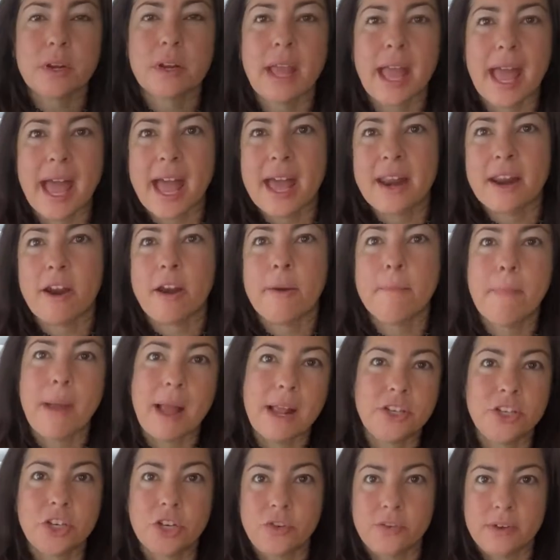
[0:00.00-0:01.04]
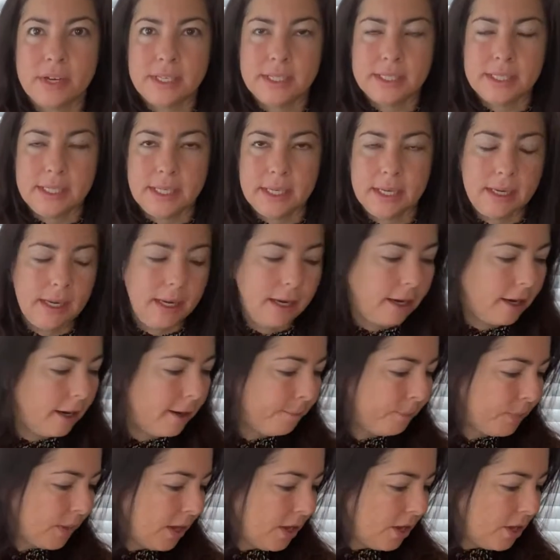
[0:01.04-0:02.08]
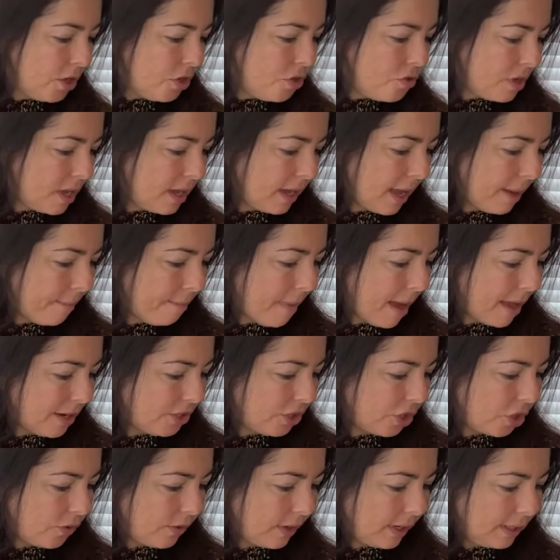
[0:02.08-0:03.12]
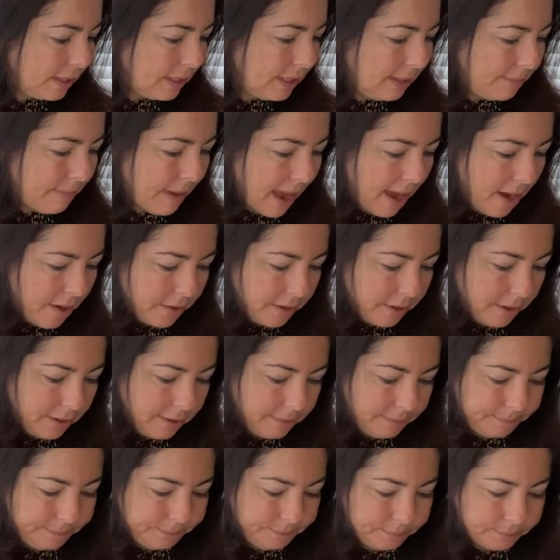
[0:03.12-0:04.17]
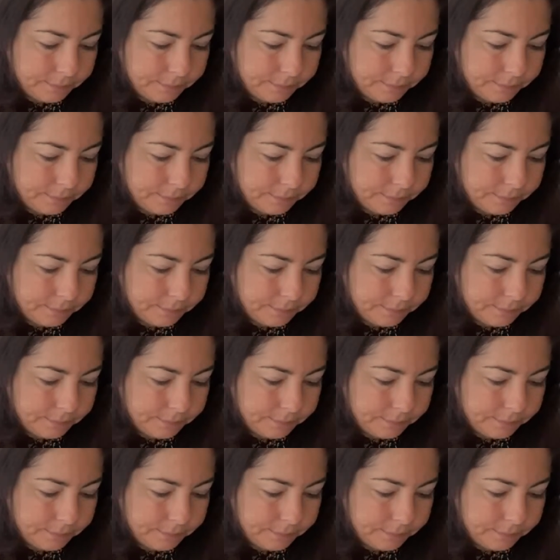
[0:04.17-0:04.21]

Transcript: going to add our matcha green tea in here. You can get matcha green tea powder